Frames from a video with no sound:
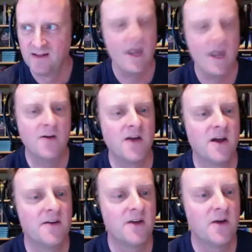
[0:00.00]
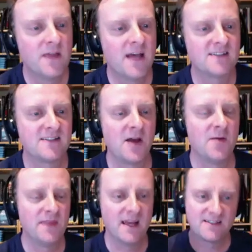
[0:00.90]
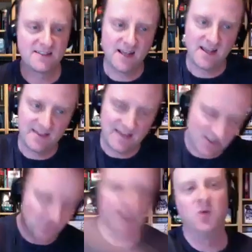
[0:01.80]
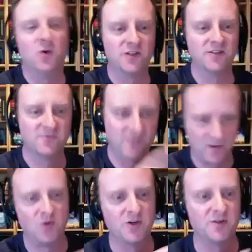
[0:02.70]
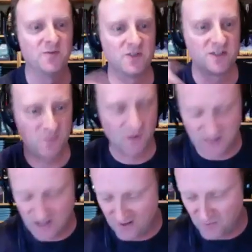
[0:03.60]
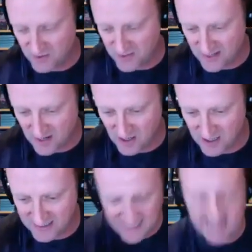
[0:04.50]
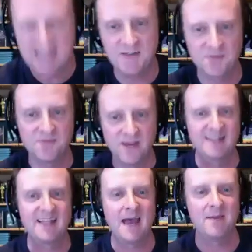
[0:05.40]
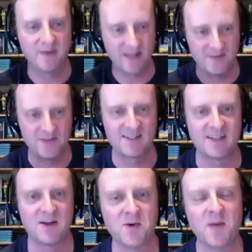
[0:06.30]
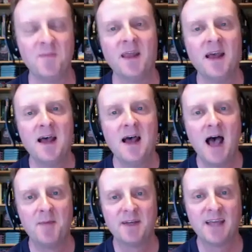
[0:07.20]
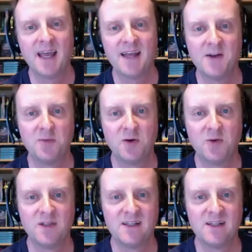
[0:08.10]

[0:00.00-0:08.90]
No. That's Rick Warden. Rick Warden was our lead Red Cap. He was so. But yeah, no, Paul.